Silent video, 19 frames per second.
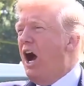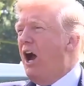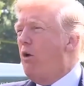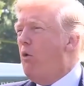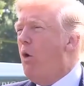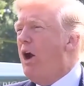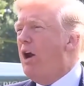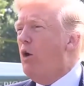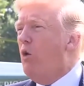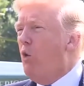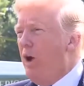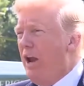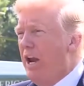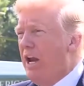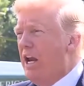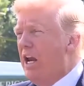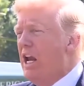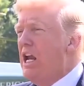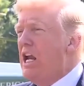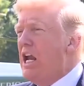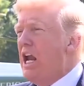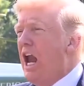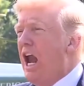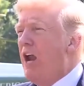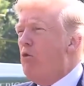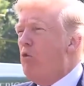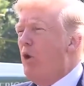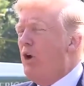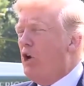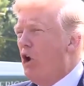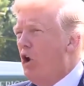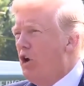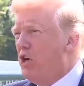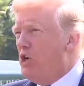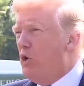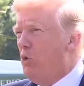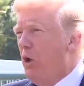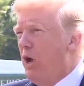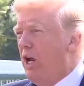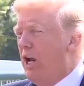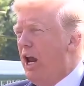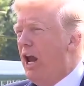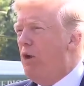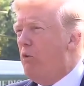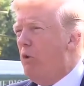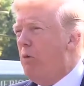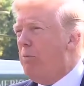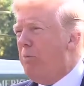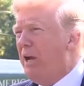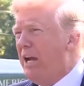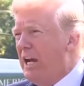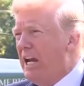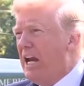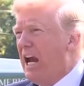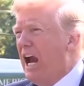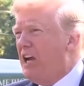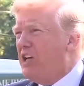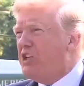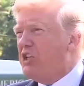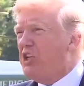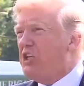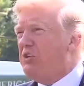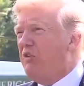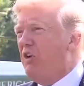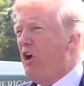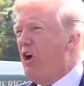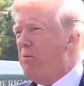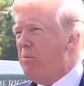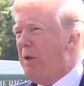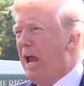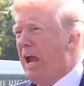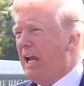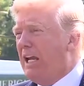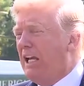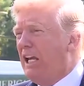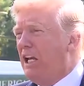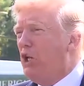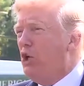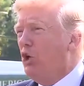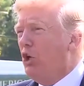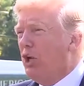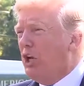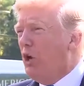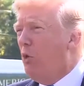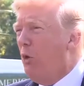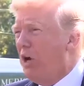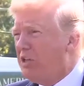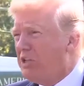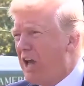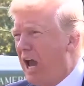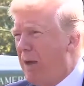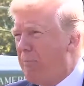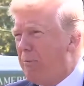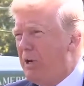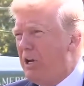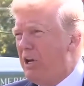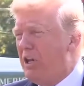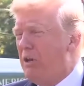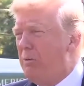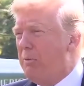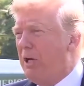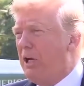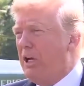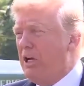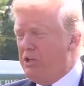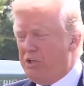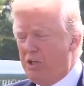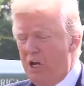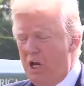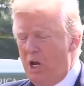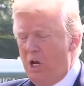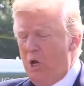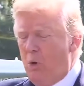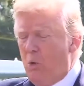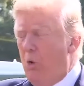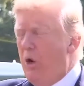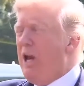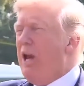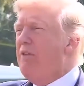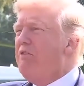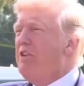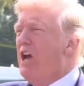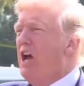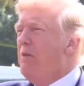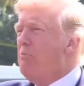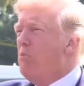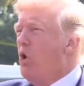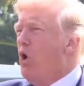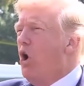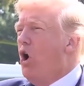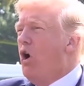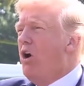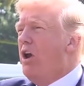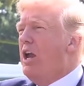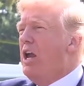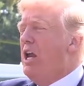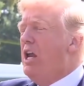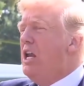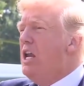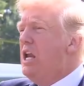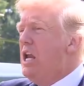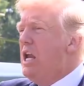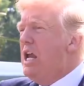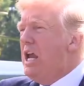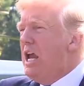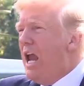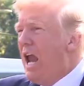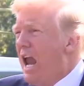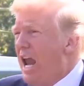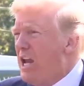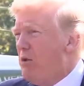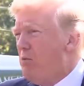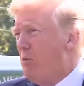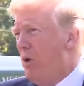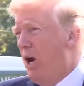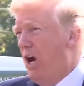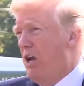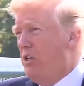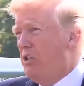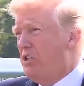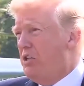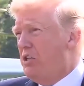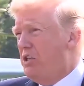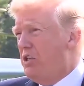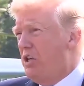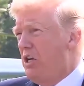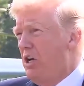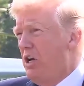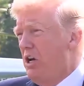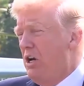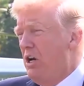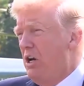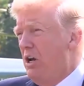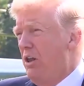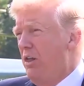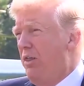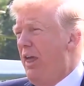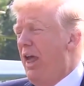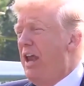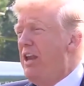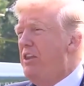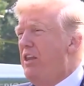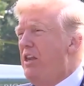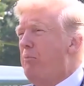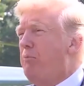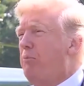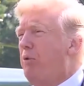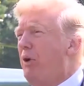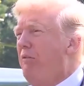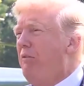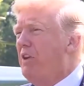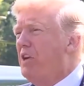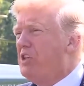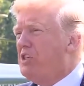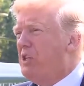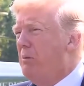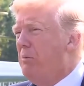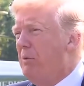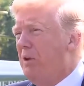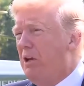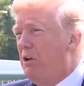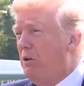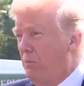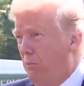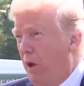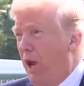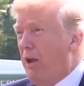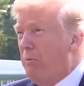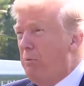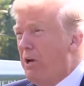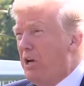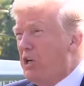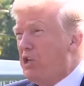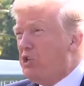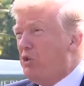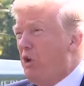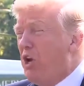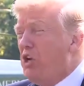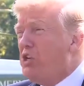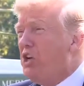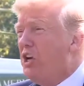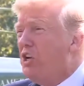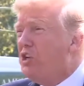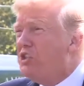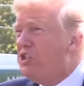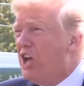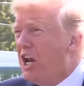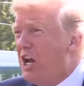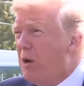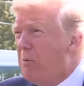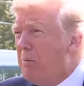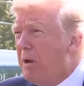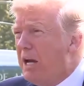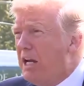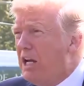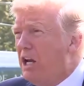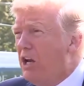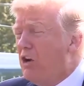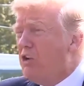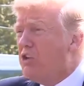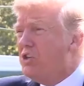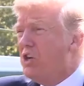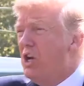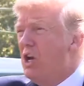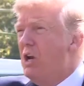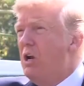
I want to win, and we're going to win, and we're beating ISIS very badly. You look at what's happened in the Middle East. We have done more in 8 months than the previous administration has done in many years.